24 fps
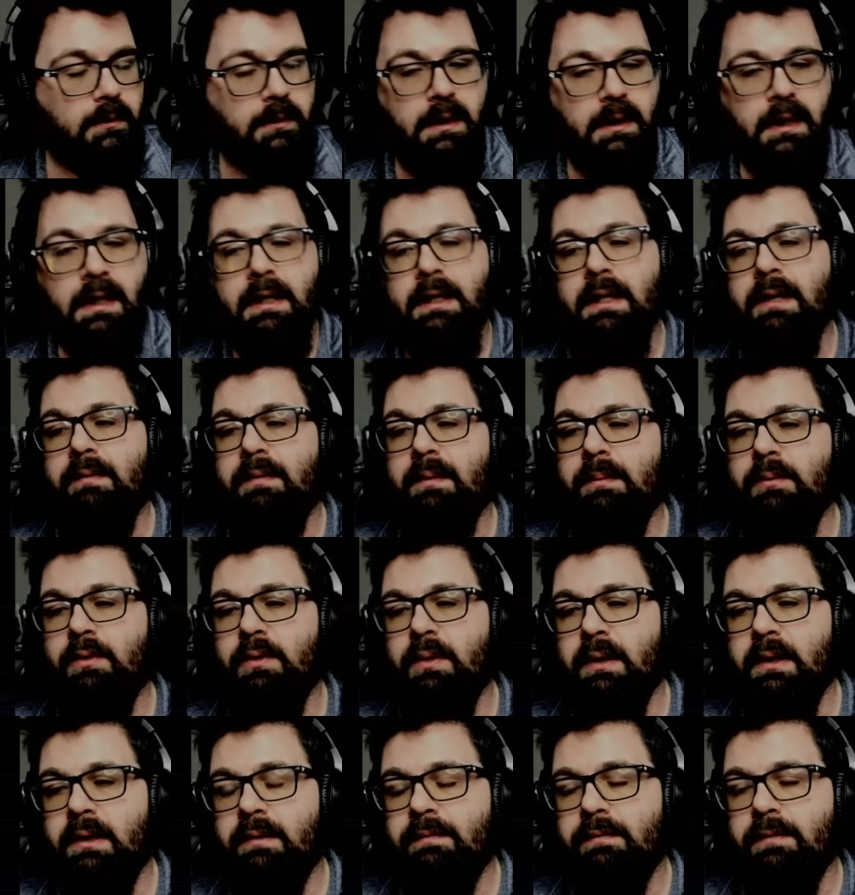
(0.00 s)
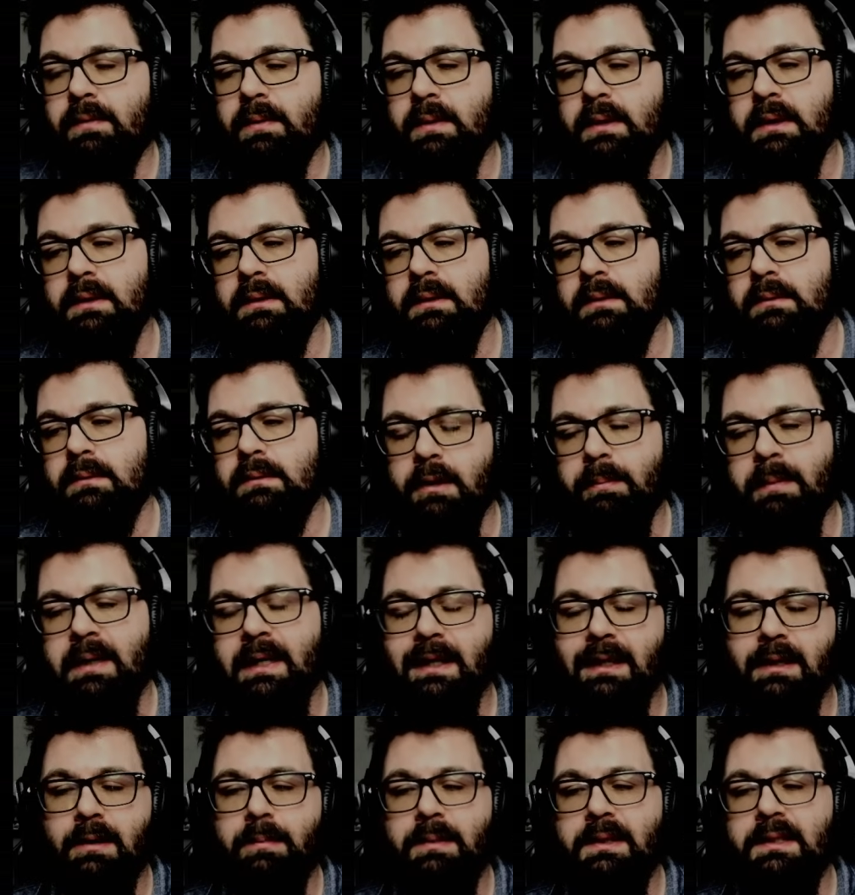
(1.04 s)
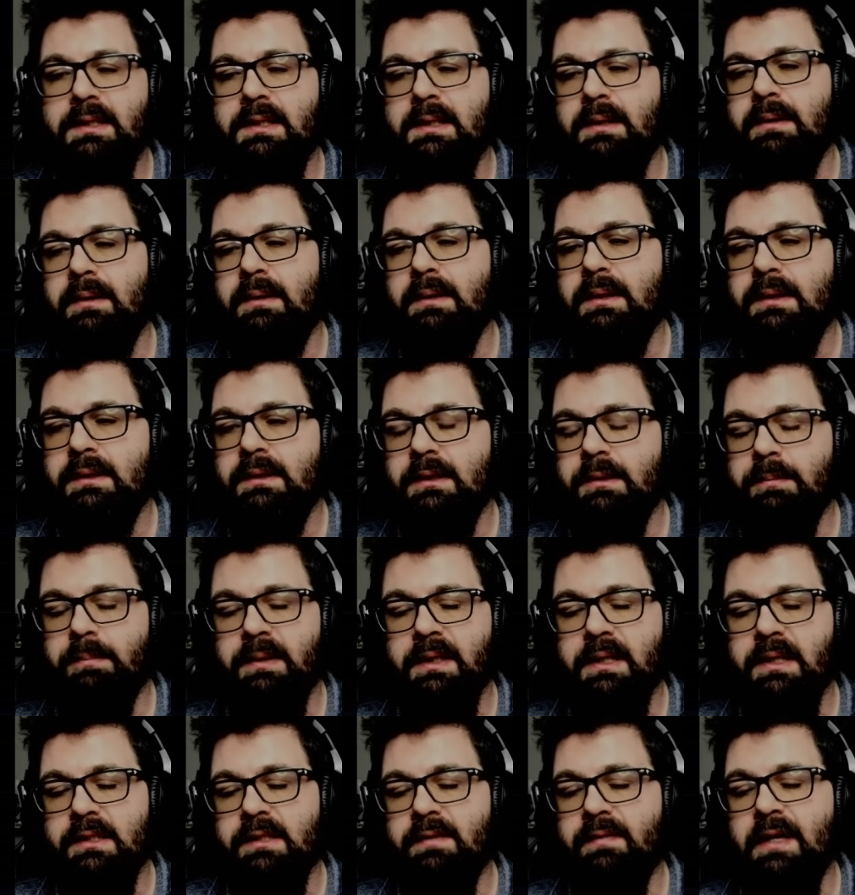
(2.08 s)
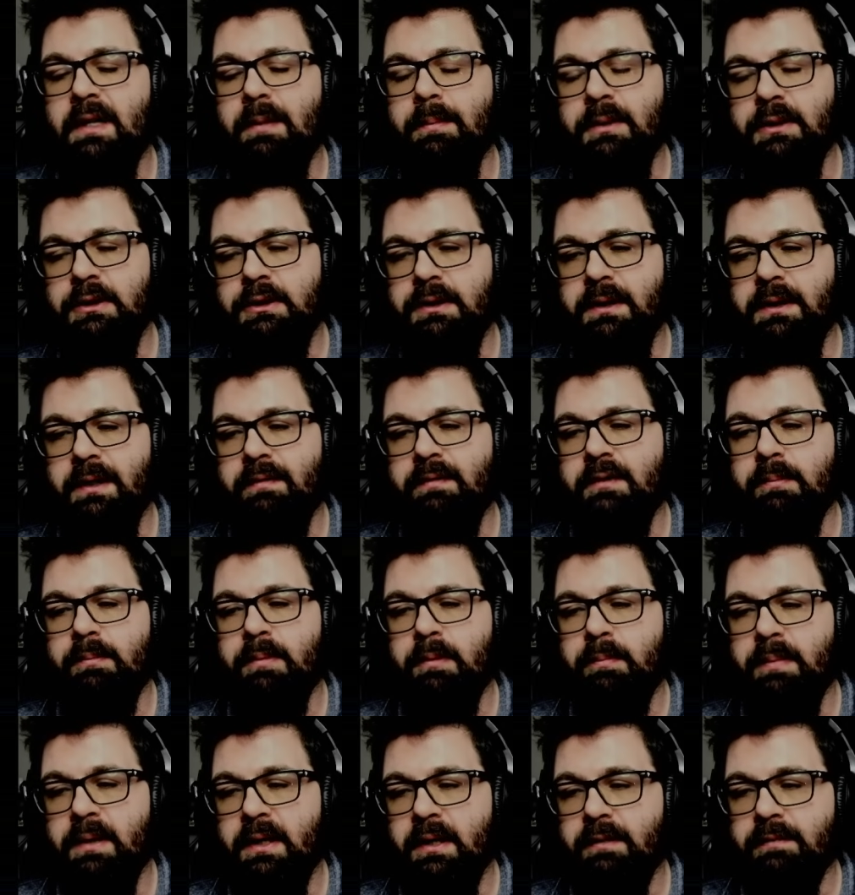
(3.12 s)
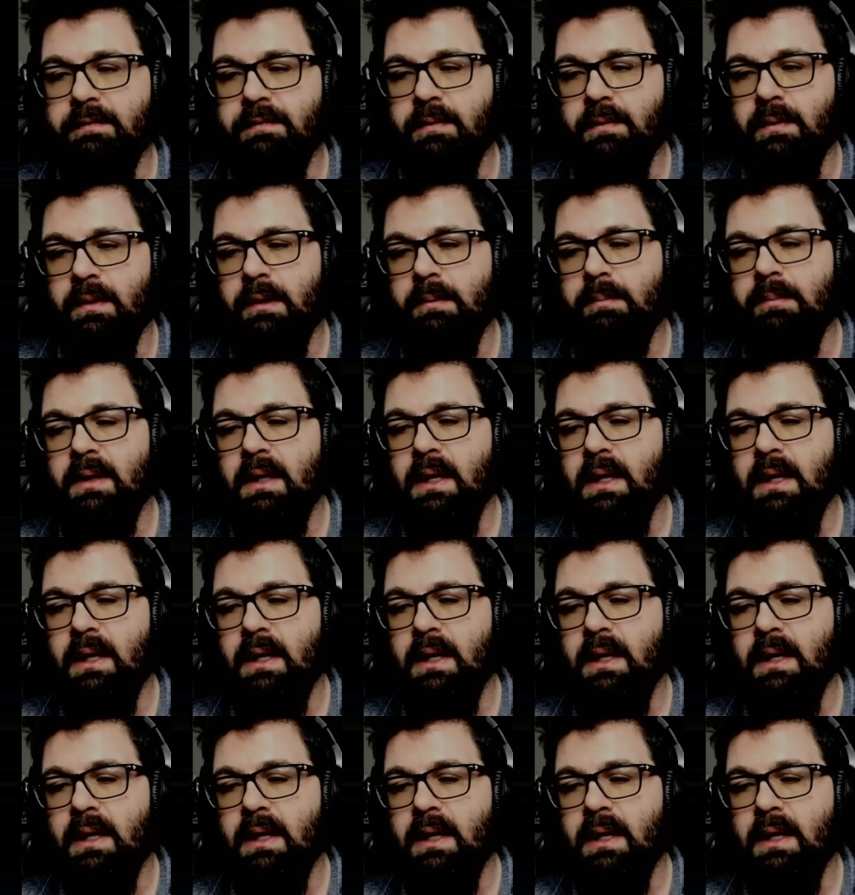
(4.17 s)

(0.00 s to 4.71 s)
than I give them credit for on my enemy tier list because of how much you have to prepare for them.